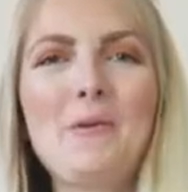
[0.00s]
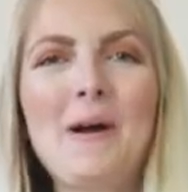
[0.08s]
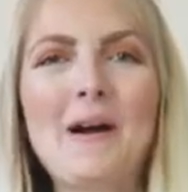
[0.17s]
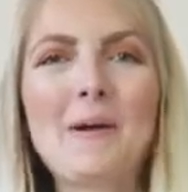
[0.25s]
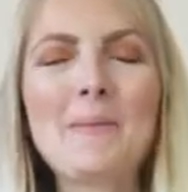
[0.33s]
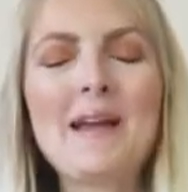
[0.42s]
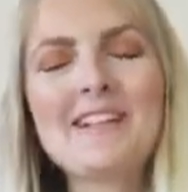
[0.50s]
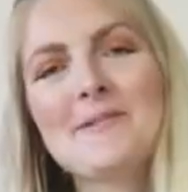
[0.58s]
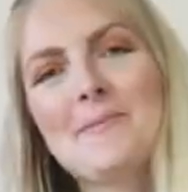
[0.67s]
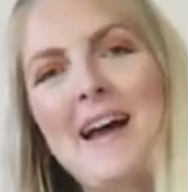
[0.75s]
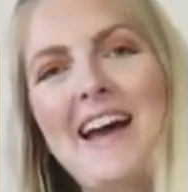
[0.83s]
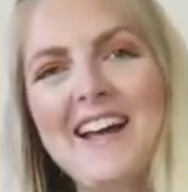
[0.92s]
Welcome back
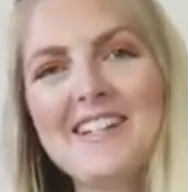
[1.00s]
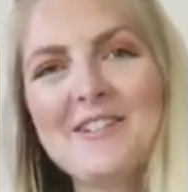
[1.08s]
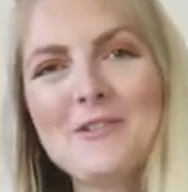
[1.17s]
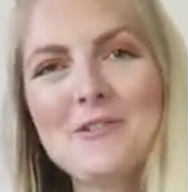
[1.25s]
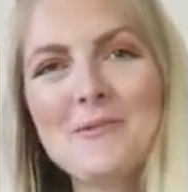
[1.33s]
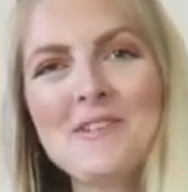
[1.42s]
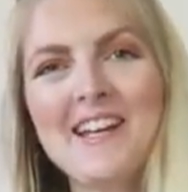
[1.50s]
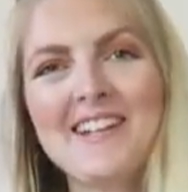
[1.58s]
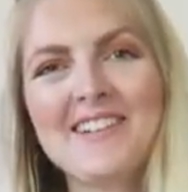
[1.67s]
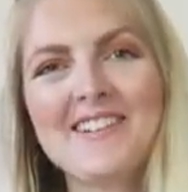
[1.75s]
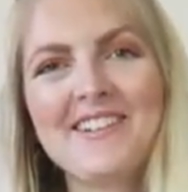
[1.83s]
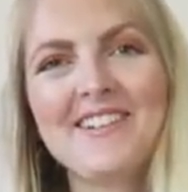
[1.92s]
to my YouTube
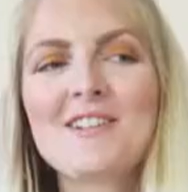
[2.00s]
channel.